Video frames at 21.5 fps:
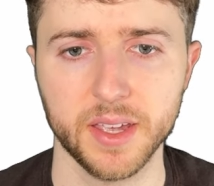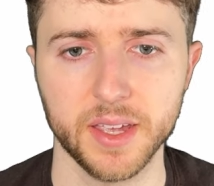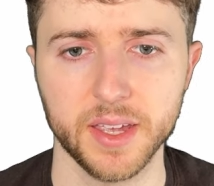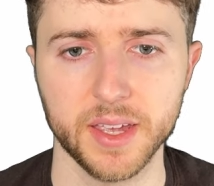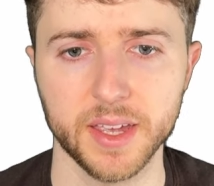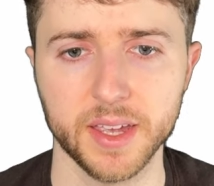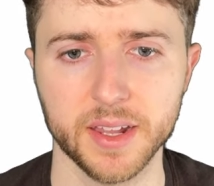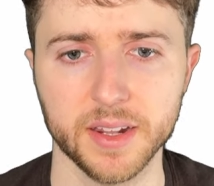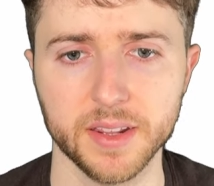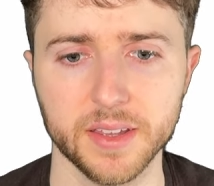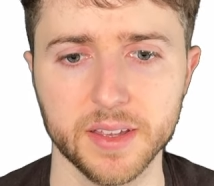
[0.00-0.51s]

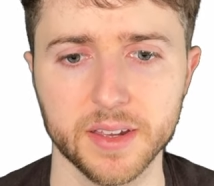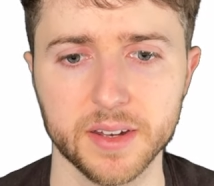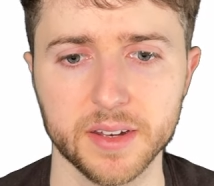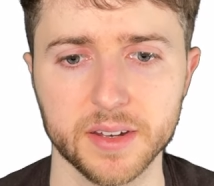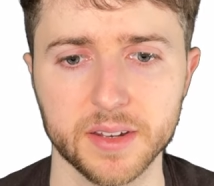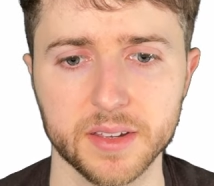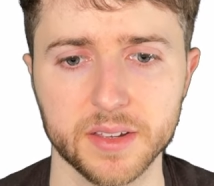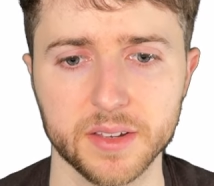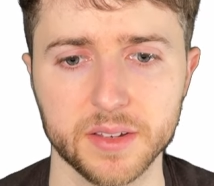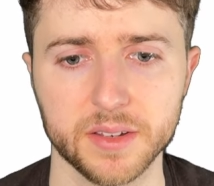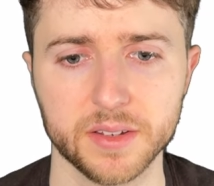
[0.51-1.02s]
and
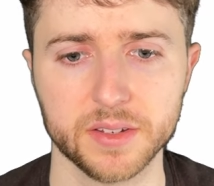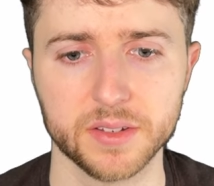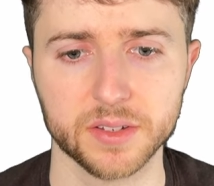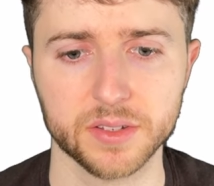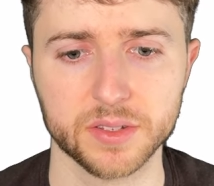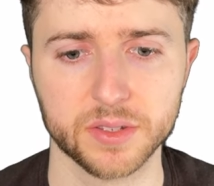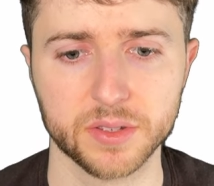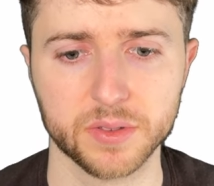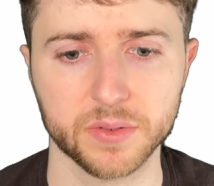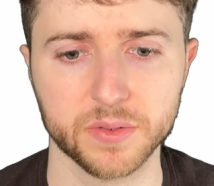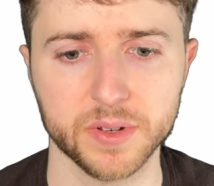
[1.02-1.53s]
then
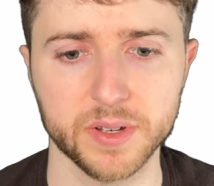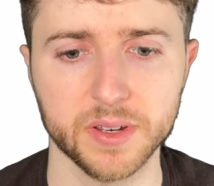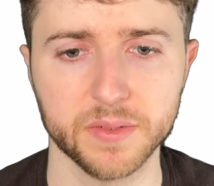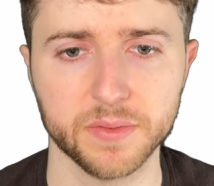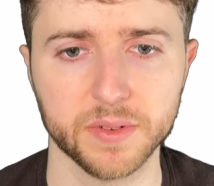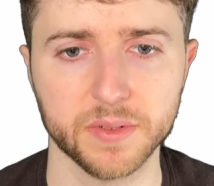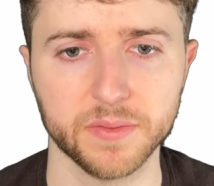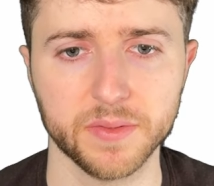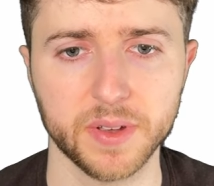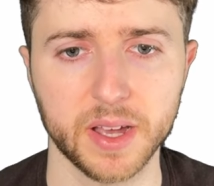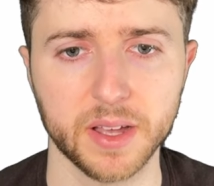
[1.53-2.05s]
just three
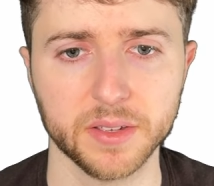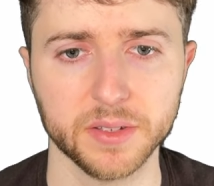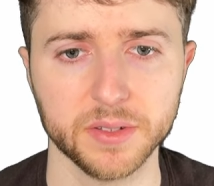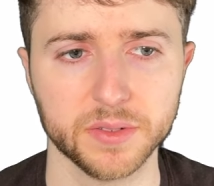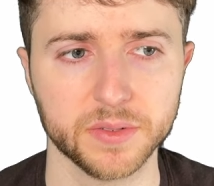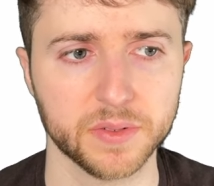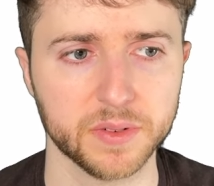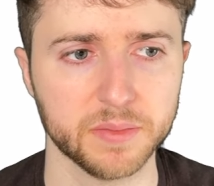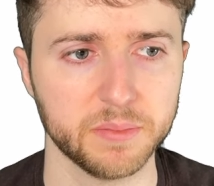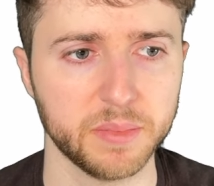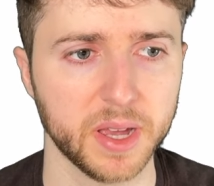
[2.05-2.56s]
different values
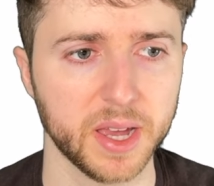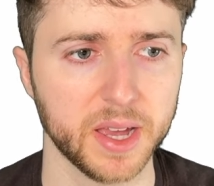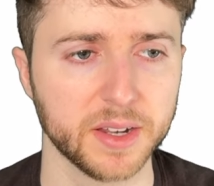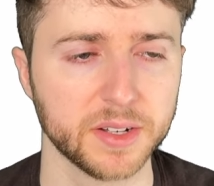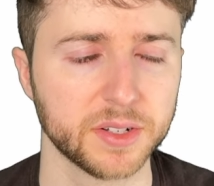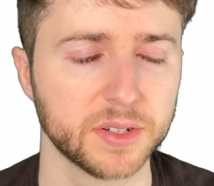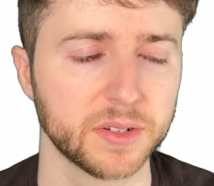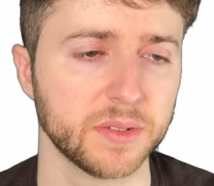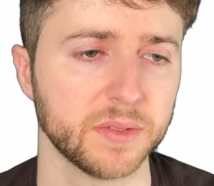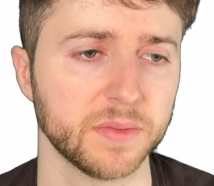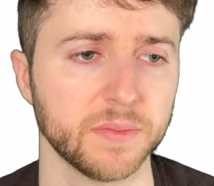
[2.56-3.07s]
for
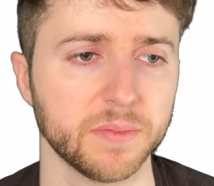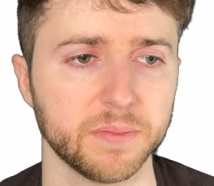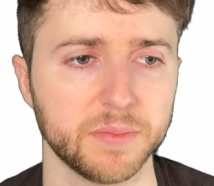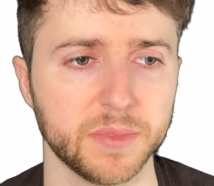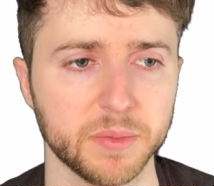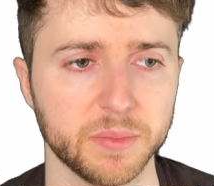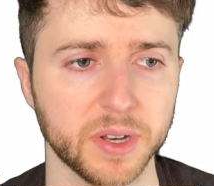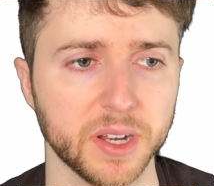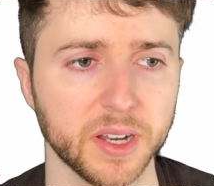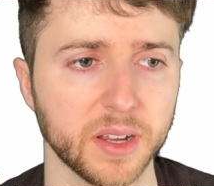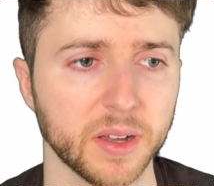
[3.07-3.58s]
batch,
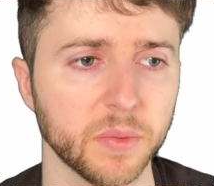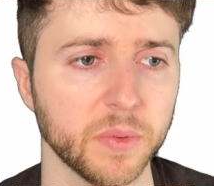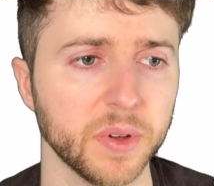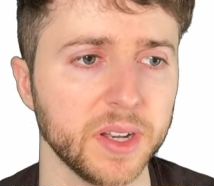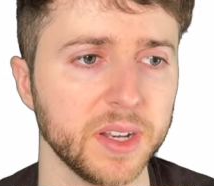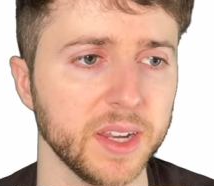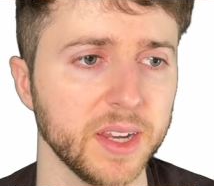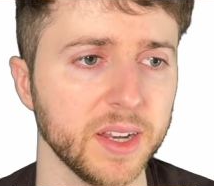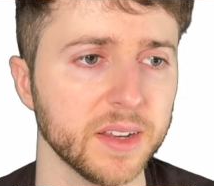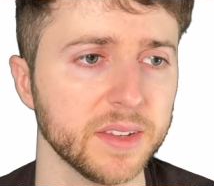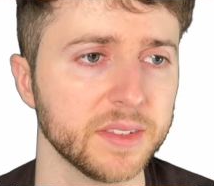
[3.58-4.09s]
depending on what
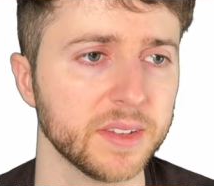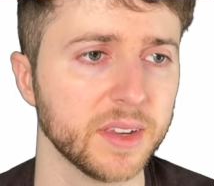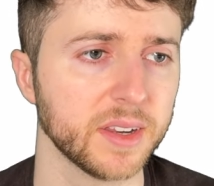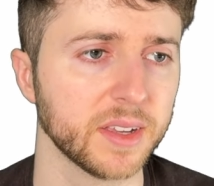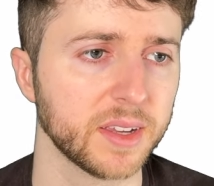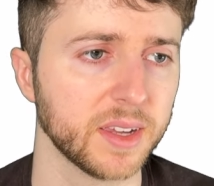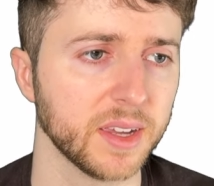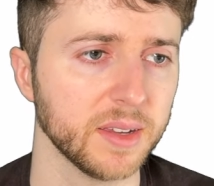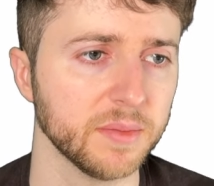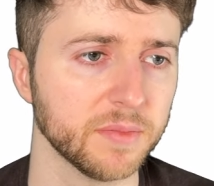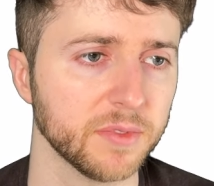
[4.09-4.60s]
data set it
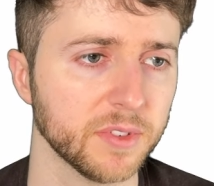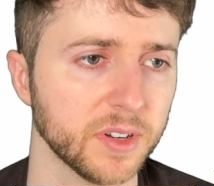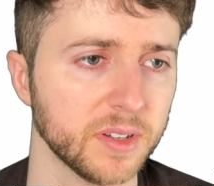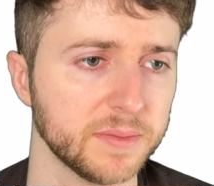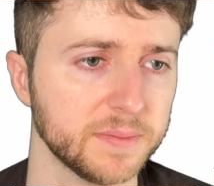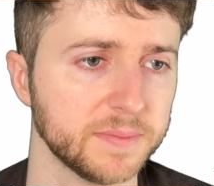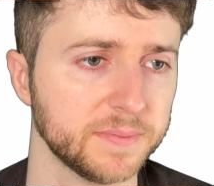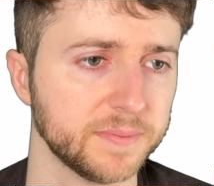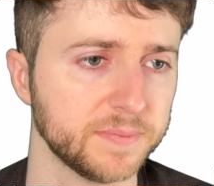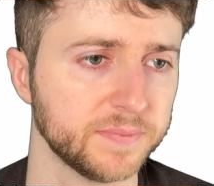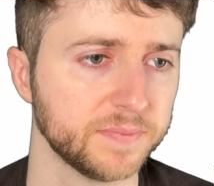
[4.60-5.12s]
came from.